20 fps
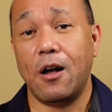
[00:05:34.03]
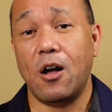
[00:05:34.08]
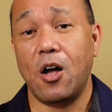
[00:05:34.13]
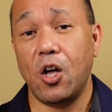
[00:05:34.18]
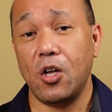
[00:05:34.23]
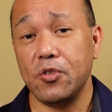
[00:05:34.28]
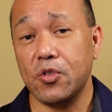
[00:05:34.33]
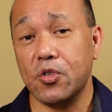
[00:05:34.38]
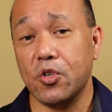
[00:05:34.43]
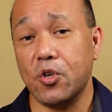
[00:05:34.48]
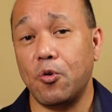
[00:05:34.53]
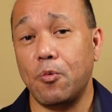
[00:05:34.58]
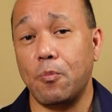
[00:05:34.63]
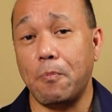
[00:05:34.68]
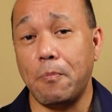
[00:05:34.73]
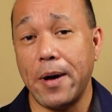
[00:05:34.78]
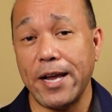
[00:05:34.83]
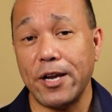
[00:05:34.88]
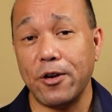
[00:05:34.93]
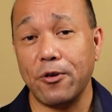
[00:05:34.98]
Also,
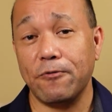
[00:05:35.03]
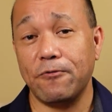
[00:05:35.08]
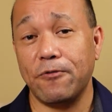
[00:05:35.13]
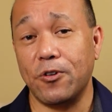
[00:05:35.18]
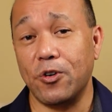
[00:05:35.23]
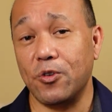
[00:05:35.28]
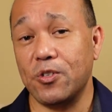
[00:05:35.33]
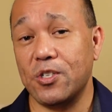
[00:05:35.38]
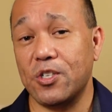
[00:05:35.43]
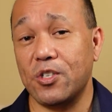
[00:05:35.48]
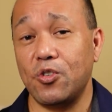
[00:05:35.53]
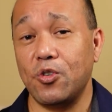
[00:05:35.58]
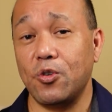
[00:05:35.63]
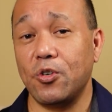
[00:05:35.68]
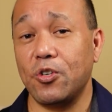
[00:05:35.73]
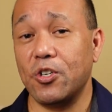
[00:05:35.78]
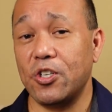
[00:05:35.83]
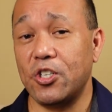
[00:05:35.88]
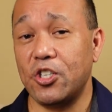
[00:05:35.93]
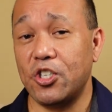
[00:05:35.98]
microphones do
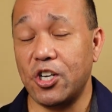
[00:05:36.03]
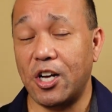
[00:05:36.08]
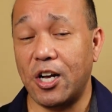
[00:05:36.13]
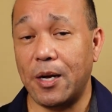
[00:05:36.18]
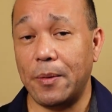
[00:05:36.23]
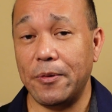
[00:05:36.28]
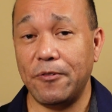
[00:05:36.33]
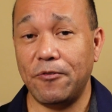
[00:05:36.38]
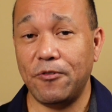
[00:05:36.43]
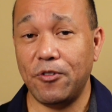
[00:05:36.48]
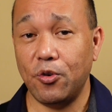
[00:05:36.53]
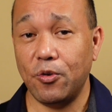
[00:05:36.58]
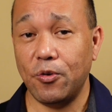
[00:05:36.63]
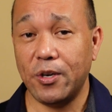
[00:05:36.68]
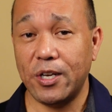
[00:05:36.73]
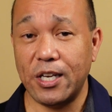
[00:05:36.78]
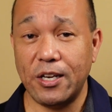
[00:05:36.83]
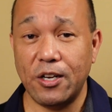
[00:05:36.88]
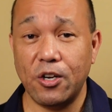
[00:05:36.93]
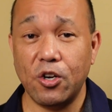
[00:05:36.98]
a good job if you
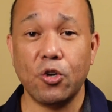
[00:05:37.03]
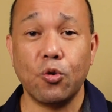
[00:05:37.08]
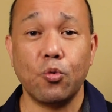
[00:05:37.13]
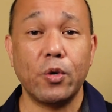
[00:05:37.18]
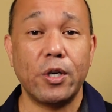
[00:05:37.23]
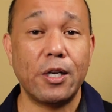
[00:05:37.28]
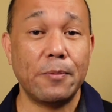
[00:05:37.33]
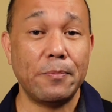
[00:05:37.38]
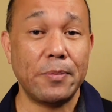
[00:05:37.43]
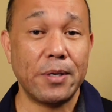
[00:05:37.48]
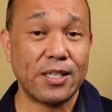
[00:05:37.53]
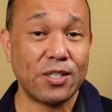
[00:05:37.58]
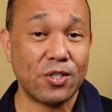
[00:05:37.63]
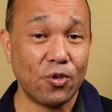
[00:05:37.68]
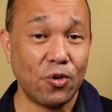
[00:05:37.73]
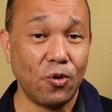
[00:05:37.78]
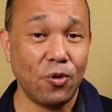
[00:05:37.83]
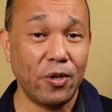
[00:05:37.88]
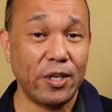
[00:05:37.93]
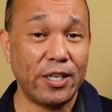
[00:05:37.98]
can hook one up
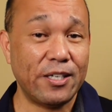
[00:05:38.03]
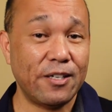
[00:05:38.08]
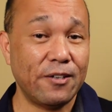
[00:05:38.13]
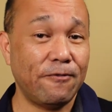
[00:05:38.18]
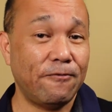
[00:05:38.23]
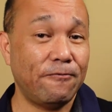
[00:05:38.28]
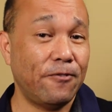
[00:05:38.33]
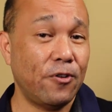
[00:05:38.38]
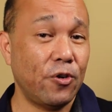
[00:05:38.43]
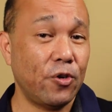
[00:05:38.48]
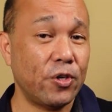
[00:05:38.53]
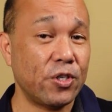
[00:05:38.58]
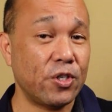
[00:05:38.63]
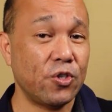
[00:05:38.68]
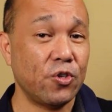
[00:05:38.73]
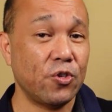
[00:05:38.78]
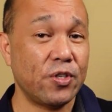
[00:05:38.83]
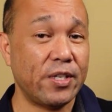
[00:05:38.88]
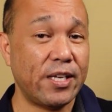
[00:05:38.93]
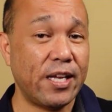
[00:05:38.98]
externally to
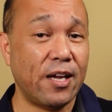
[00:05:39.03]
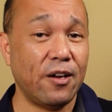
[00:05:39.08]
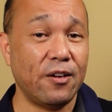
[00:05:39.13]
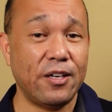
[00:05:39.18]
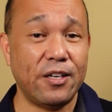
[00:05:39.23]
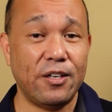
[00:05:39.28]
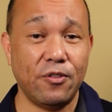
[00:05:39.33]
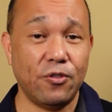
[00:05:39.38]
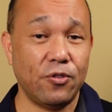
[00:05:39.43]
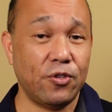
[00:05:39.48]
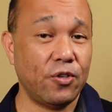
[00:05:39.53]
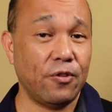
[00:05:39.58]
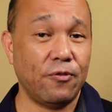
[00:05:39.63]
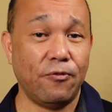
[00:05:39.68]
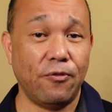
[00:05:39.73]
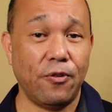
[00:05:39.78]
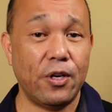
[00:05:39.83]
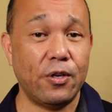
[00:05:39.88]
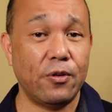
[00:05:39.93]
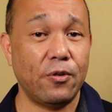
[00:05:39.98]
focus your sound either to the
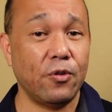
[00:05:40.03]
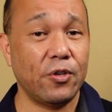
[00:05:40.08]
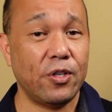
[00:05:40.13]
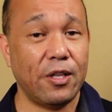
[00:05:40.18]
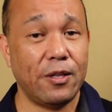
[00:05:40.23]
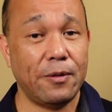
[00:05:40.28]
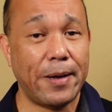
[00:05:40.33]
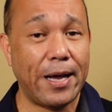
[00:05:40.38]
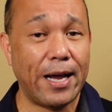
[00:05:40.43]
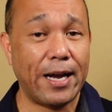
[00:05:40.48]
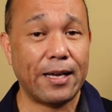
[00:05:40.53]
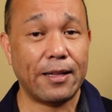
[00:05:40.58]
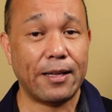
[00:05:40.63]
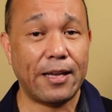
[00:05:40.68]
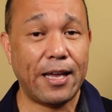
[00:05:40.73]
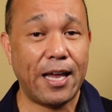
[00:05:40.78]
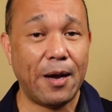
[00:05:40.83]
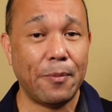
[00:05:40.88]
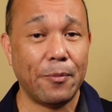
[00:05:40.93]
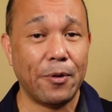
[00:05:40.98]
front or to the back of the
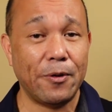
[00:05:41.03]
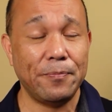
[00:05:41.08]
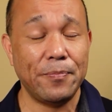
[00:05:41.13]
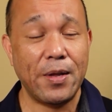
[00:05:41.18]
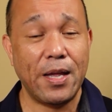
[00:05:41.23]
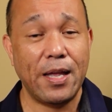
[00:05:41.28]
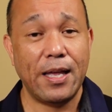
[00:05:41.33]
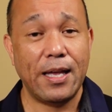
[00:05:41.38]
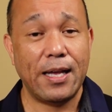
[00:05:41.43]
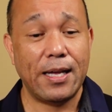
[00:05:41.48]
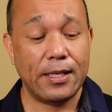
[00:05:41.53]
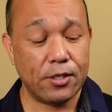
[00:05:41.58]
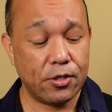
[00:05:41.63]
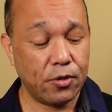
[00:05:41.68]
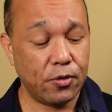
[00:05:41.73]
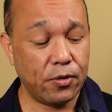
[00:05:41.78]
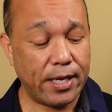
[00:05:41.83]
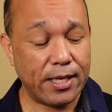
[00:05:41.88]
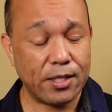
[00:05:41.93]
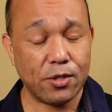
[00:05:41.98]
camera, and
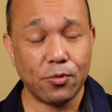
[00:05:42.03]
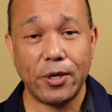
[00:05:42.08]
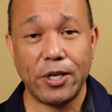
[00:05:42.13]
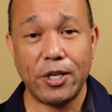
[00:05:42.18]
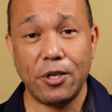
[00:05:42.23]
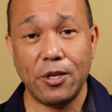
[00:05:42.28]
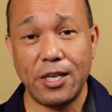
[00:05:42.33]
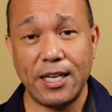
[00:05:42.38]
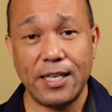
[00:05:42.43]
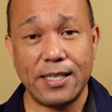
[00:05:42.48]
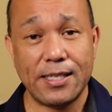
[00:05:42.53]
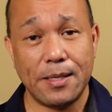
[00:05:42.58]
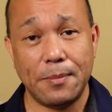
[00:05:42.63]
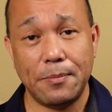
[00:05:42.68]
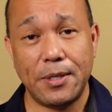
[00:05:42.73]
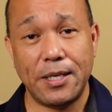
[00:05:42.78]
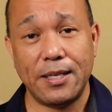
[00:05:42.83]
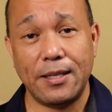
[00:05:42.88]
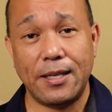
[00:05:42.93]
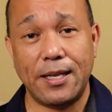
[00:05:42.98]
so that's why you need
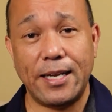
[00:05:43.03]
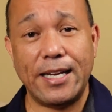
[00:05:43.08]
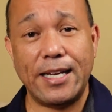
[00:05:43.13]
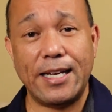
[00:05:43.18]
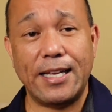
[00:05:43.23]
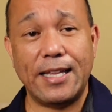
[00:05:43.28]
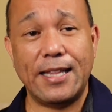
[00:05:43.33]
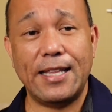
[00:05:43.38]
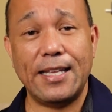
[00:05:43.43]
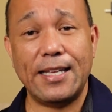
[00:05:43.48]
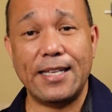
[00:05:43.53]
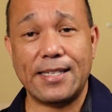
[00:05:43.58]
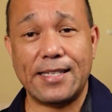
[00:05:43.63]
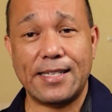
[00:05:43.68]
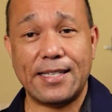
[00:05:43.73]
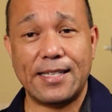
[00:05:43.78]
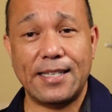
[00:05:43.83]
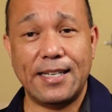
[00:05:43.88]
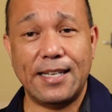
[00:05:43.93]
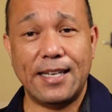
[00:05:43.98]
something like
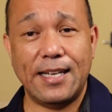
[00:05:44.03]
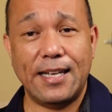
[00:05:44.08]
this.